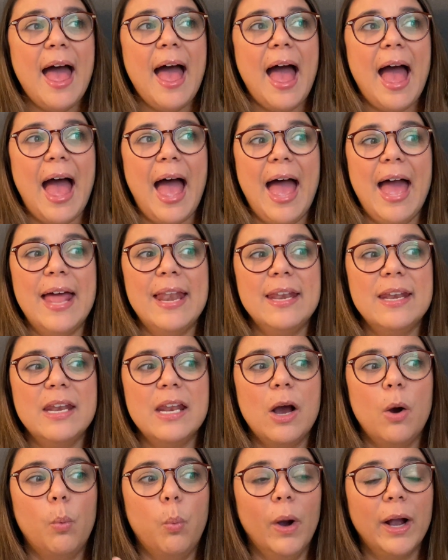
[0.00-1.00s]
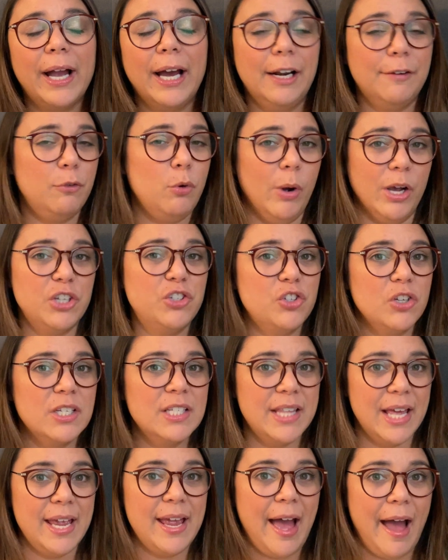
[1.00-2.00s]
and what kind of
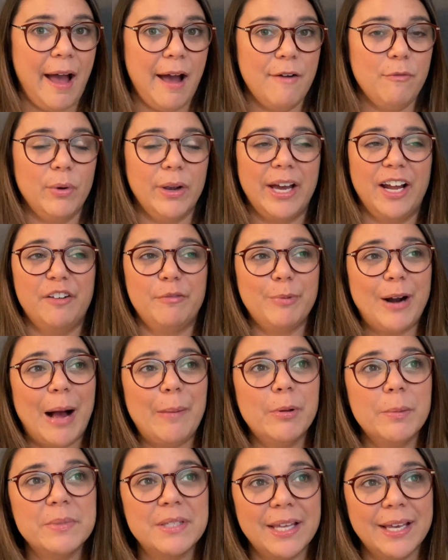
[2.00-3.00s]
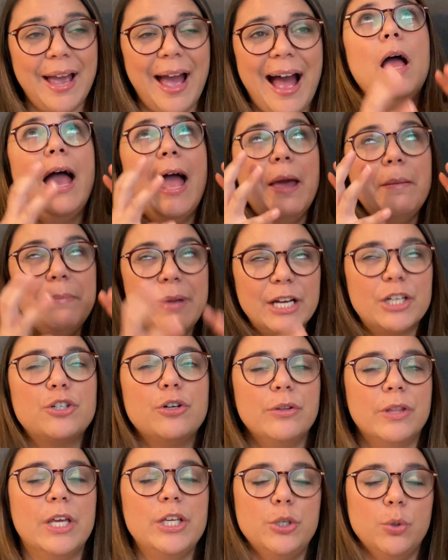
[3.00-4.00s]
questions they have, what kind of problems they have, and make
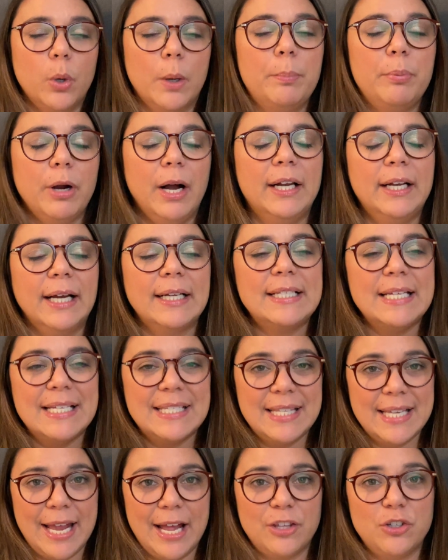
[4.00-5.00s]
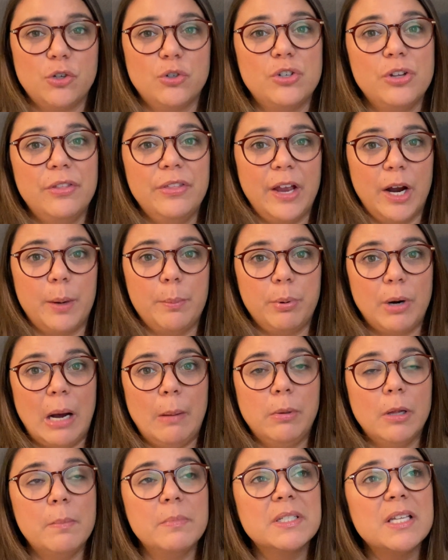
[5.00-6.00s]
sure that your product is the answer to their
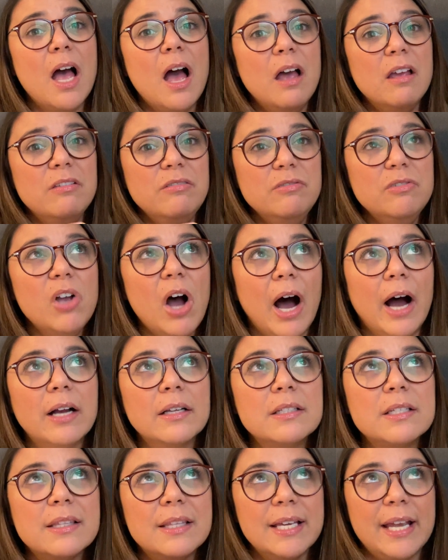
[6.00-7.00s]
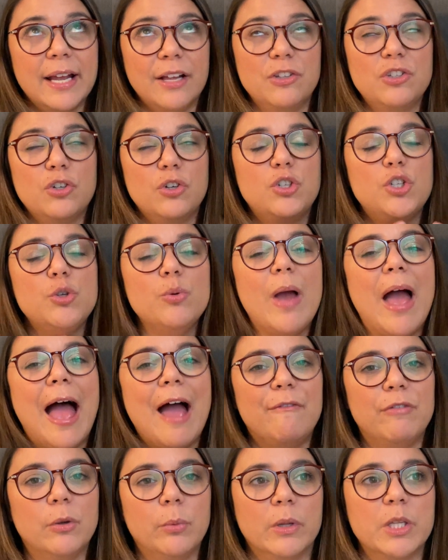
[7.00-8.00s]
problems, not the answer to
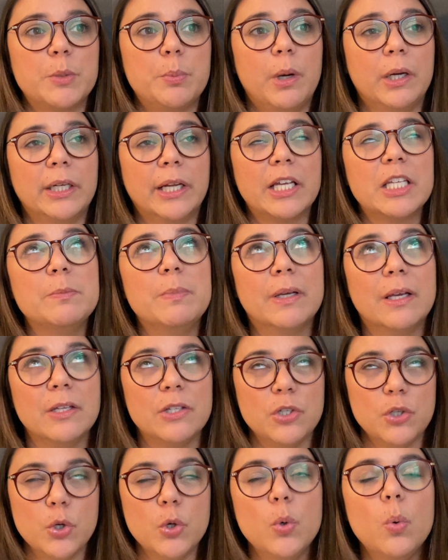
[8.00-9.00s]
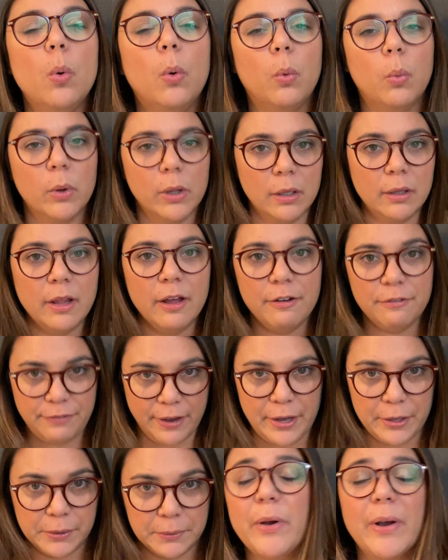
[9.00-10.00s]
everyone's products, because you will
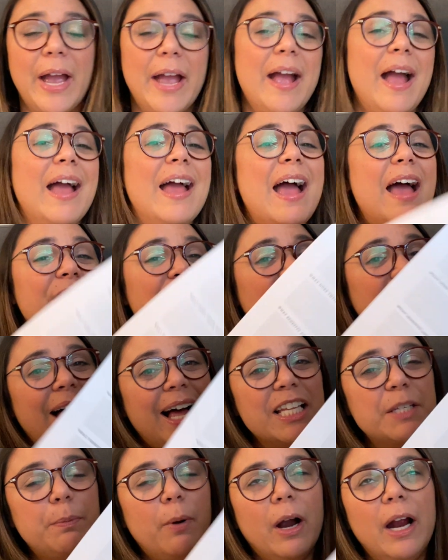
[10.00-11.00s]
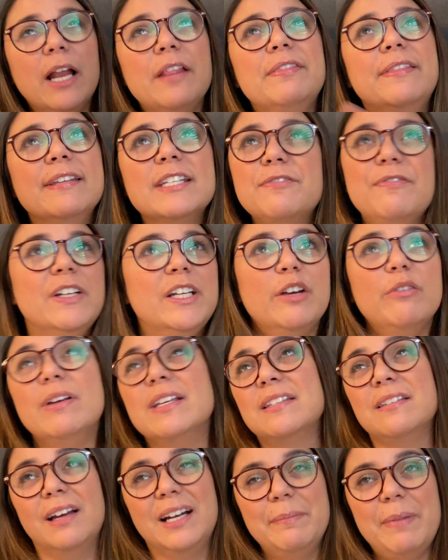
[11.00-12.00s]
fail. Okay, in the last part, this video
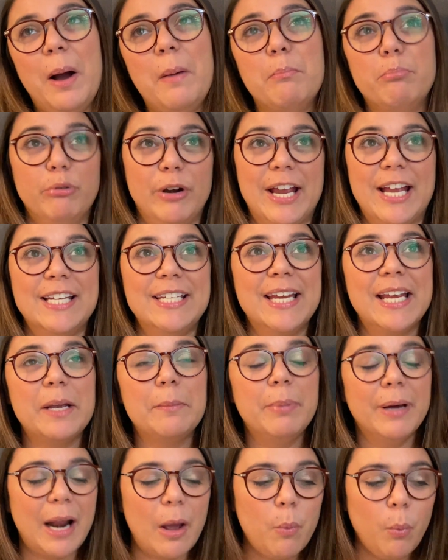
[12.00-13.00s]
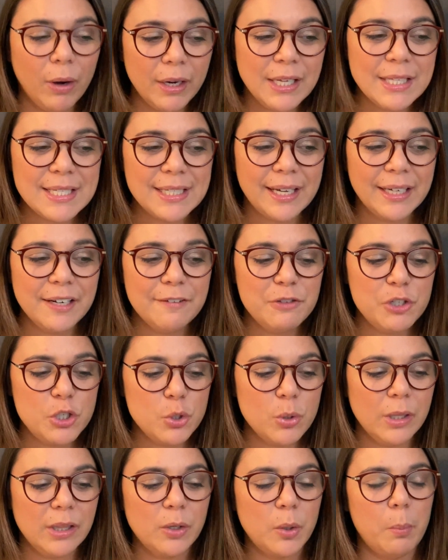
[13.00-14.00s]
is not about branding, but I wanted to kind of
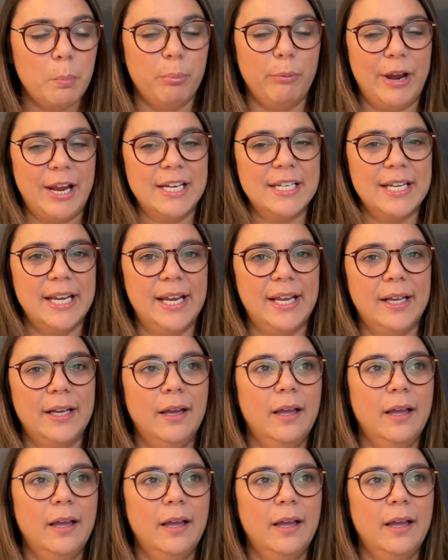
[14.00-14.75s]
do a little branding